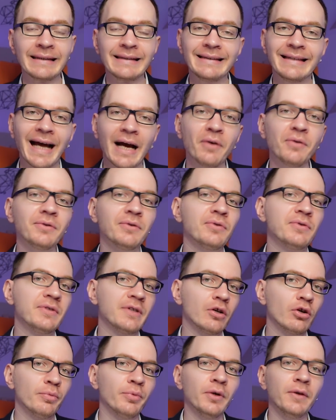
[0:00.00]
down to
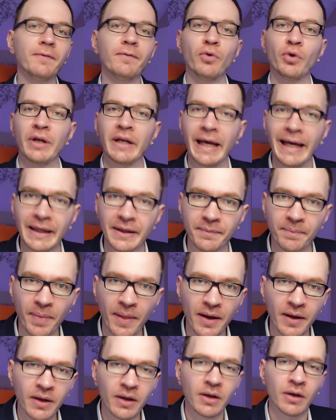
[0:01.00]
0.48,
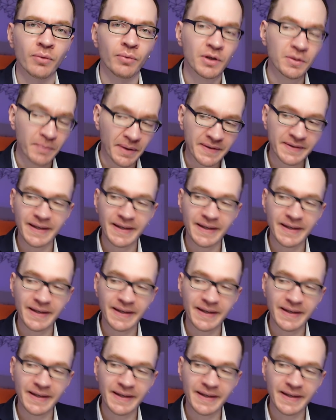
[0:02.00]
which makes